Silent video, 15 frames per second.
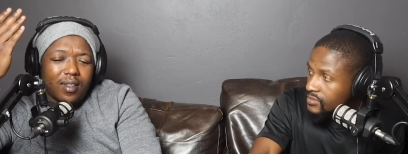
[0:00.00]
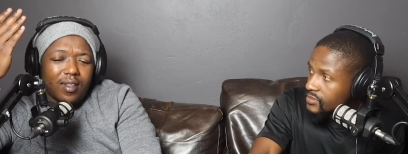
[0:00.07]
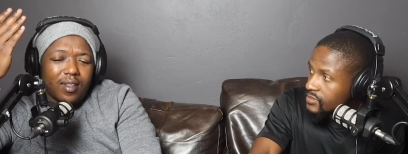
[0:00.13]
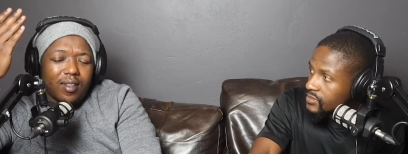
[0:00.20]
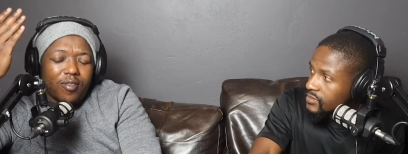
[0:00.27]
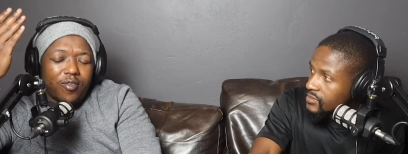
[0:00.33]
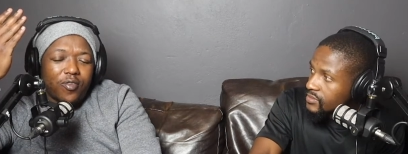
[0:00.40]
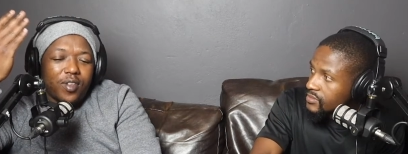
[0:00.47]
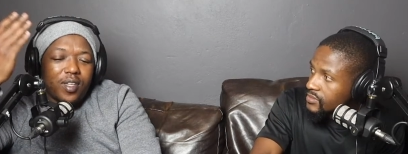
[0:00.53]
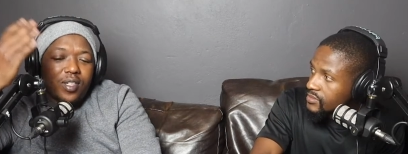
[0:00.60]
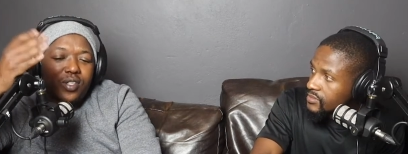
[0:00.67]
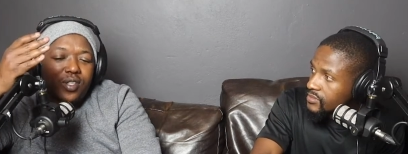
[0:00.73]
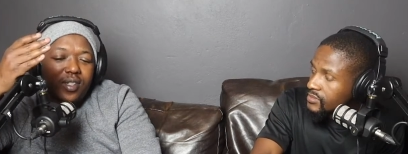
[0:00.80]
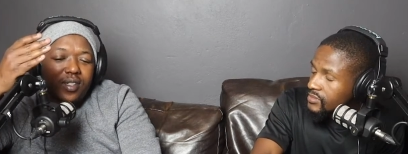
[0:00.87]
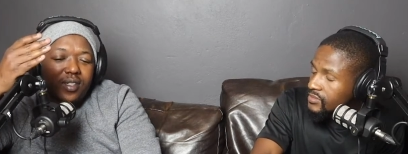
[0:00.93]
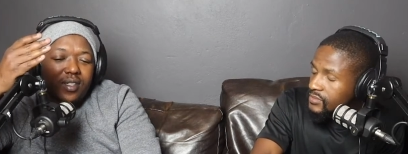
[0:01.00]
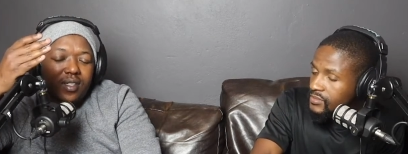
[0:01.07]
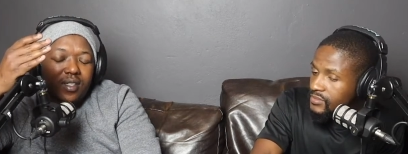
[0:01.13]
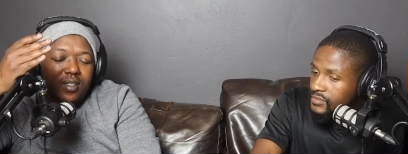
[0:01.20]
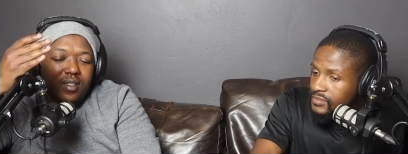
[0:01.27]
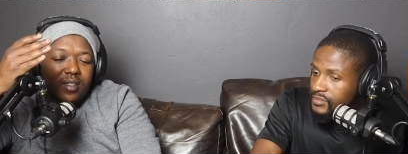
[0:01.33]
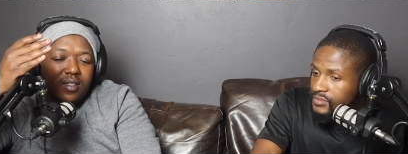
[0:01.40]
Speaker 1: the features,
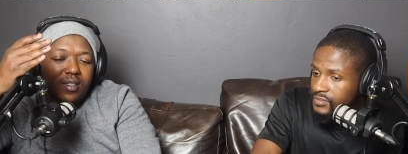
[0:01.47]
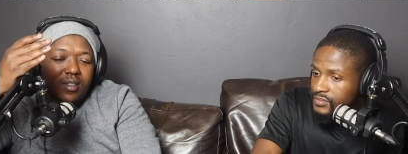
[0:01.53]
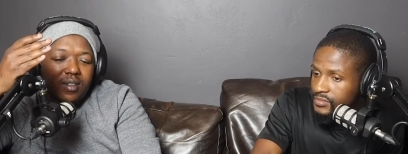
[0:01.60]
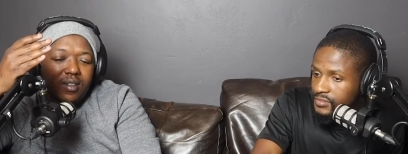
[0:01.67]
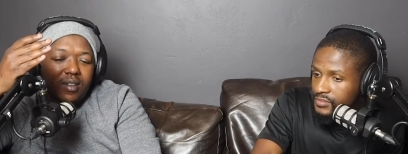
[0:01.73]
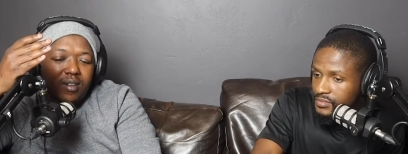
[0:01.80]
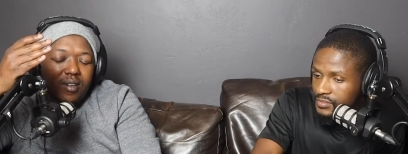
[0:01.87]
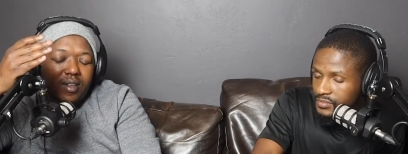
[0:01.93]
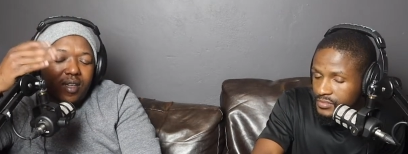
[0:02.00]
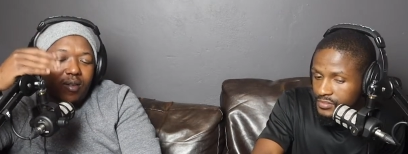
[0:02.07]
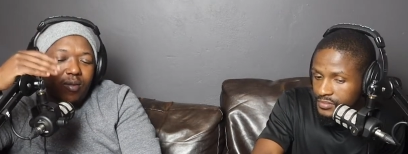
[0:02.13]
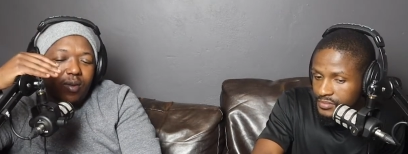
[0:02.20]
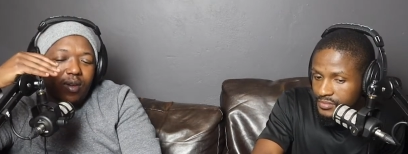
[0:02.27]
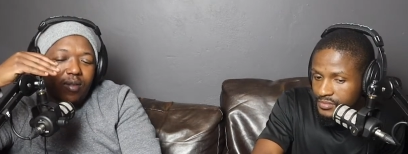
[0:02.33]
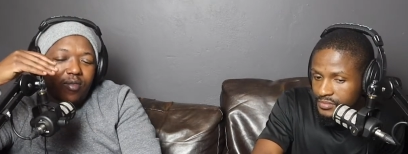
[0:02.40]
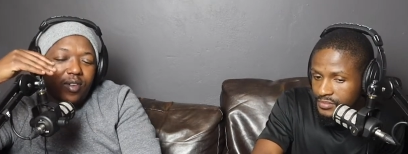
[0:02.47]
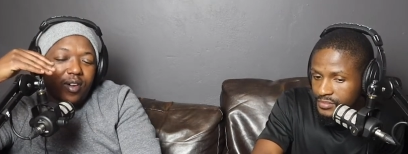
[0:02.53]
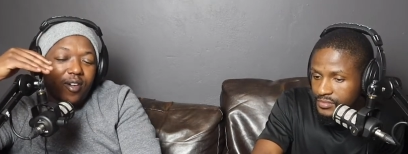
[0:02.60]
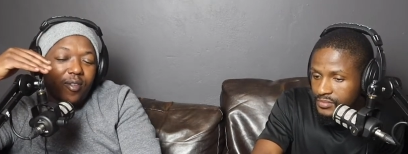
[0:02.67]
okay, were very